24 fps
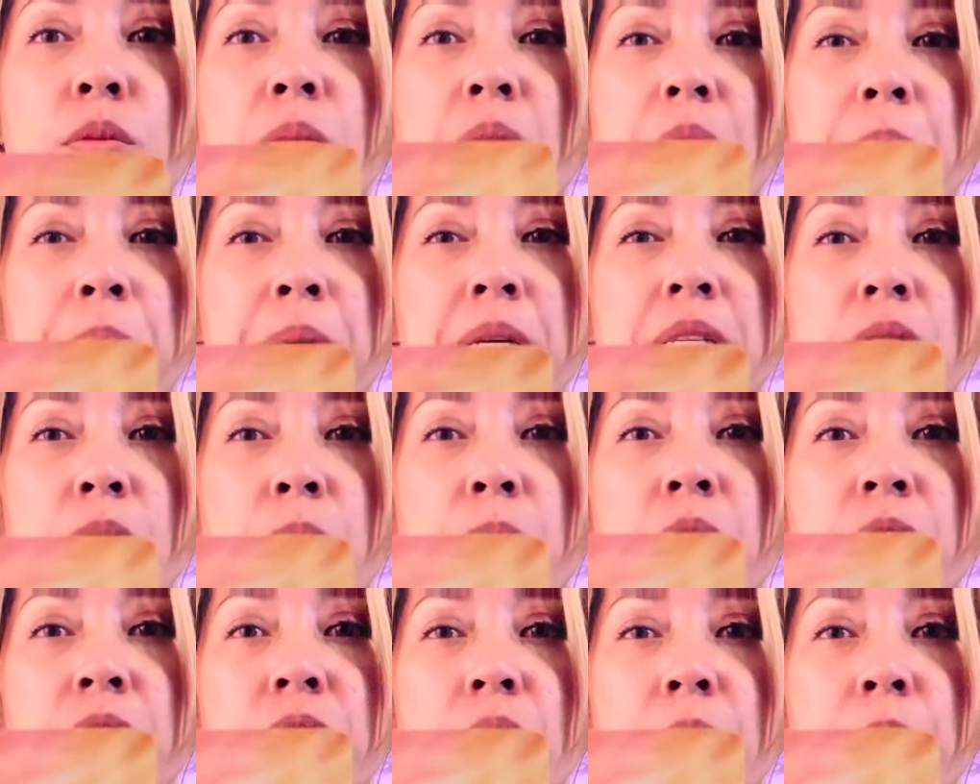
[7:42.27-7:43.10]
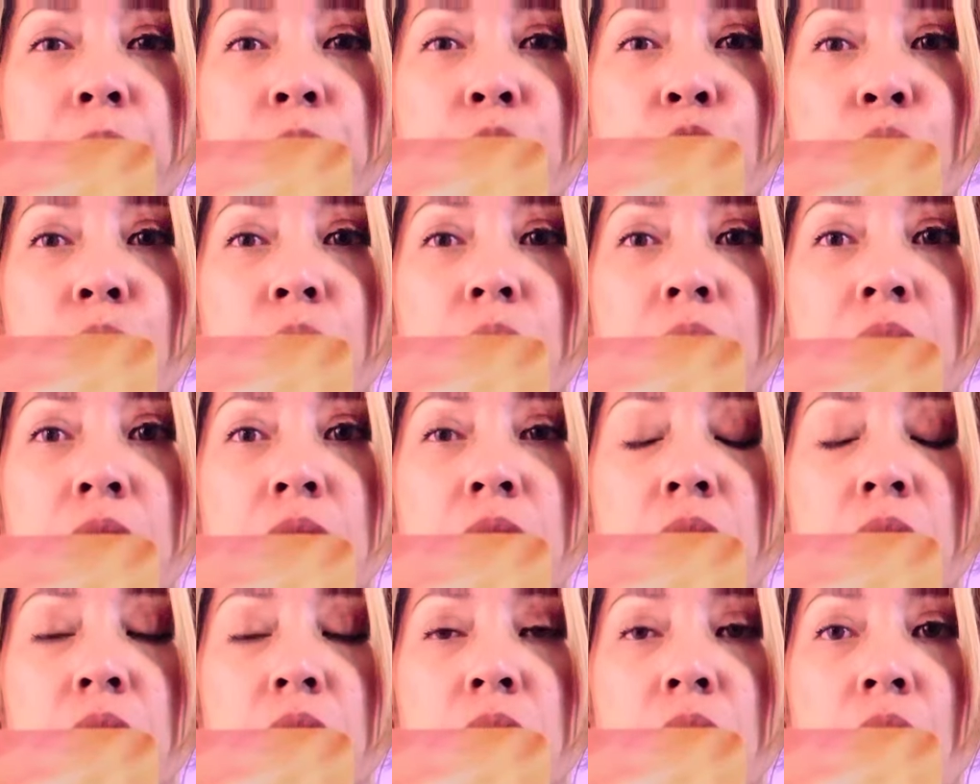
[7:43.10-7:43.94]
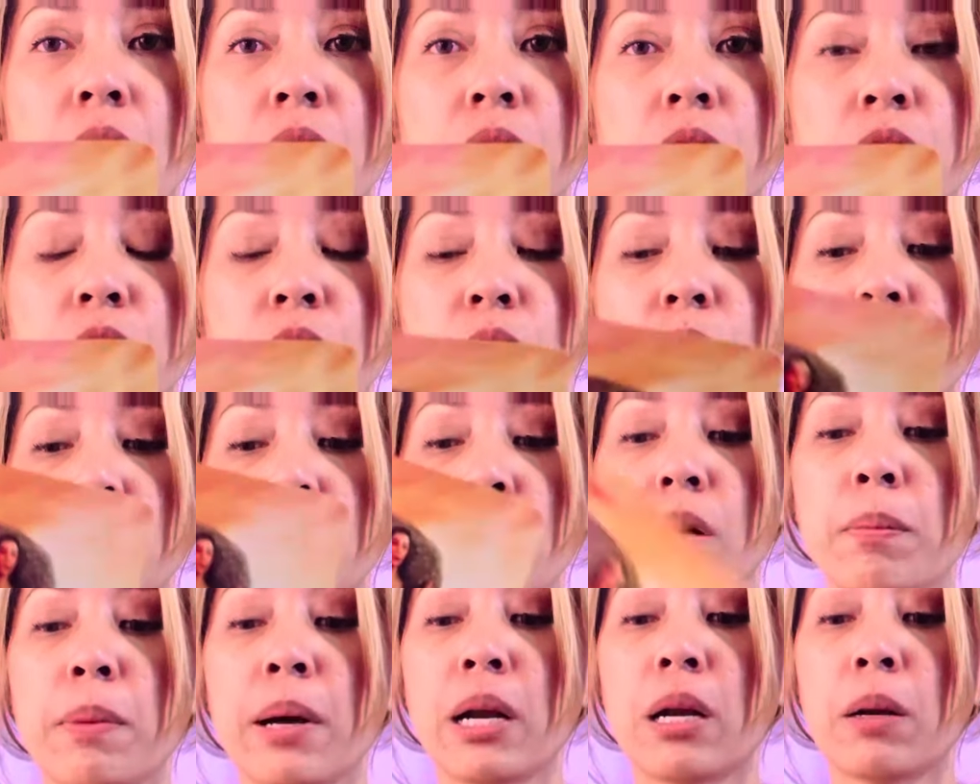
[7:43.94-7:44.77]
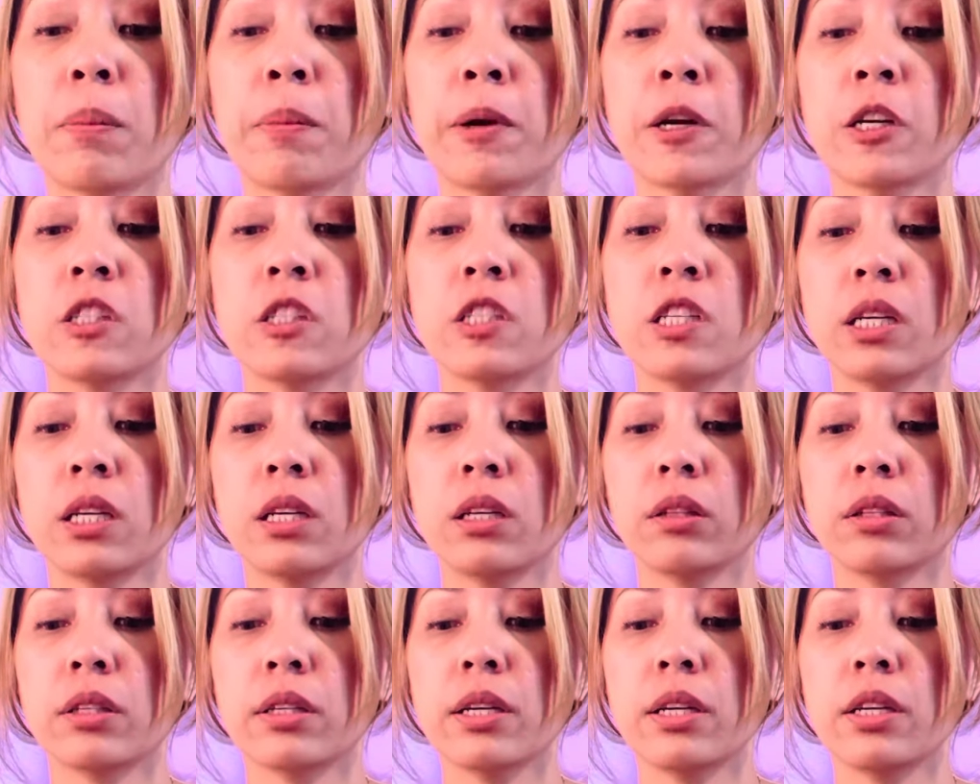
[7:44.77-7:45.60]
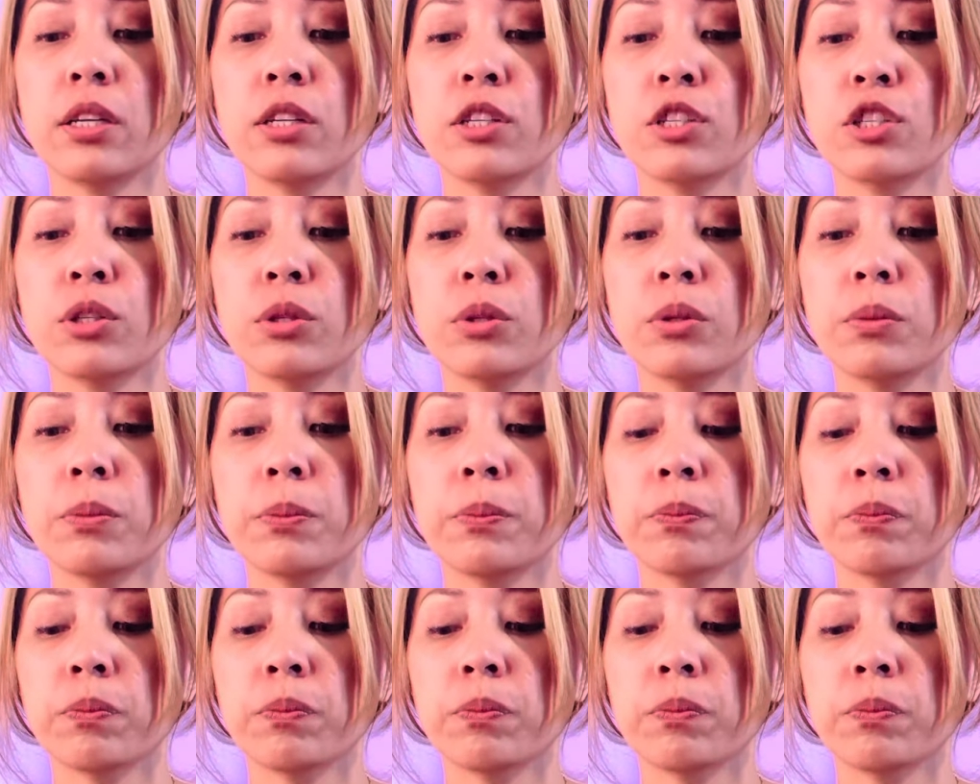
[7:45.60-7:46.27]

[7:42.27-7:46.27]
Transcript: Maybe some of them do need to talk to you about a particular issue